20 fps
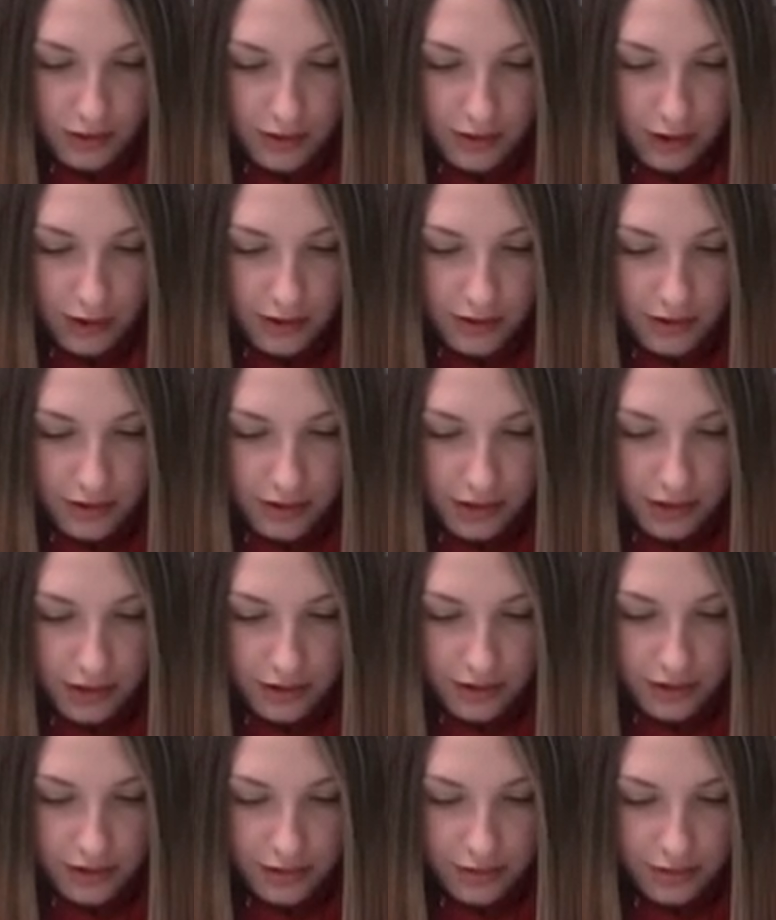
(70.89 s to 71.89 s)
dry
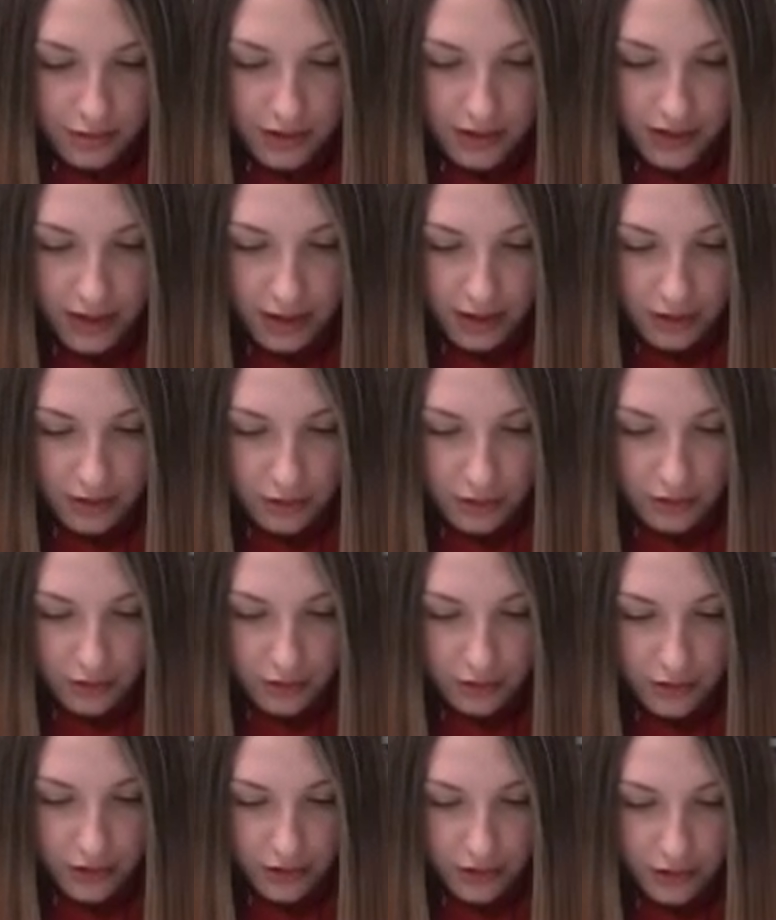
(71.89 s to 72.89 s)
sneakers and phys ed clothes
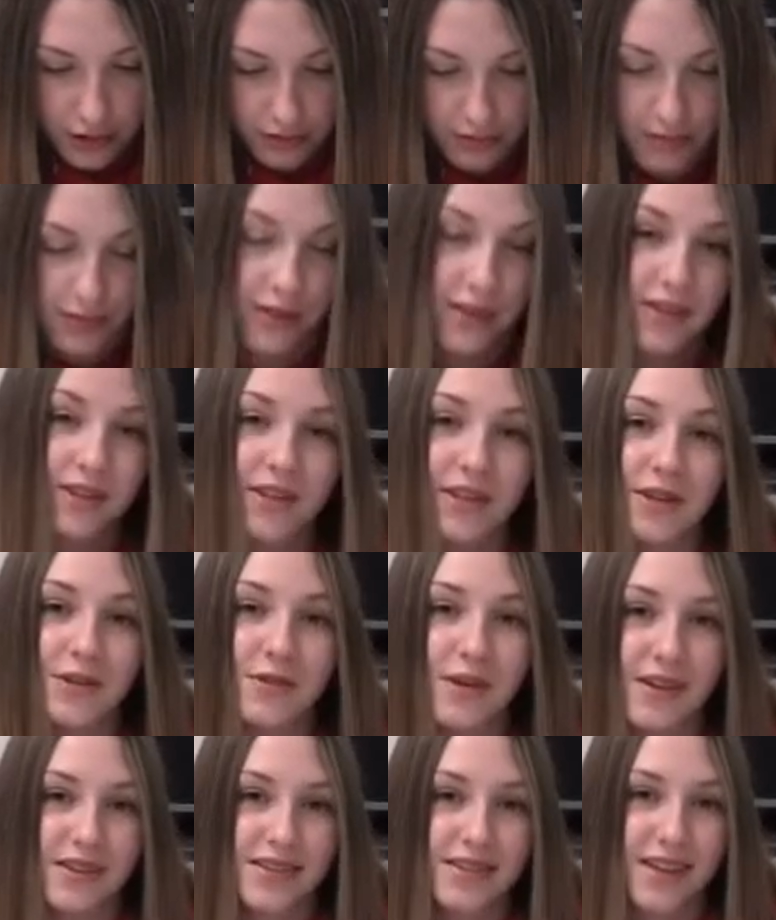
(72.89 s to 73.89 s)
for the gym. See you
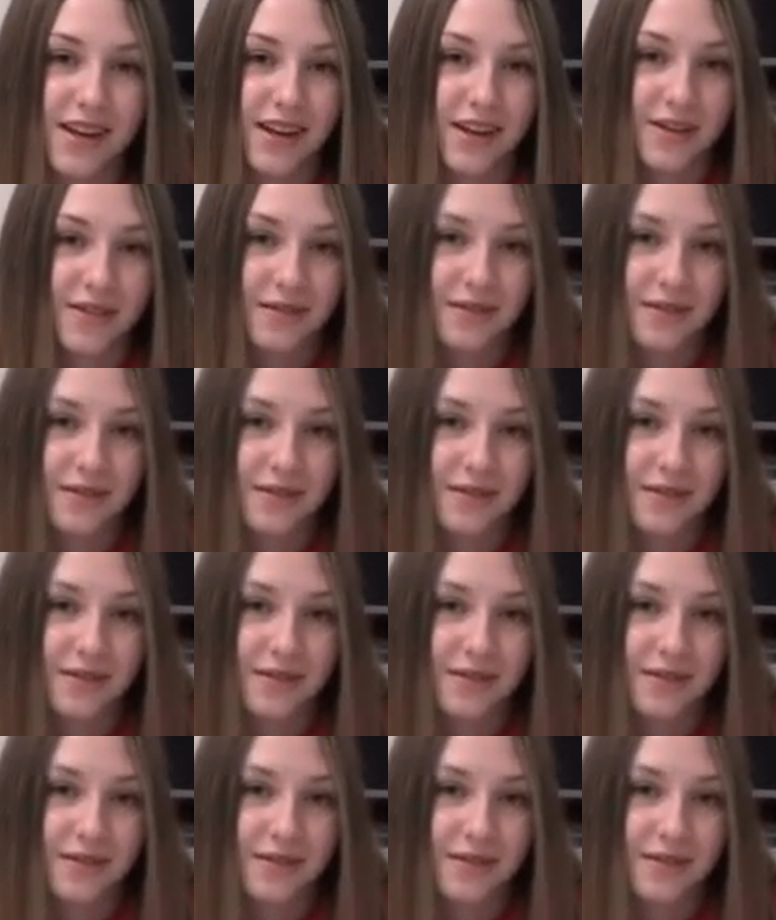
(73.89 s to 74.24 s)
Wednesday.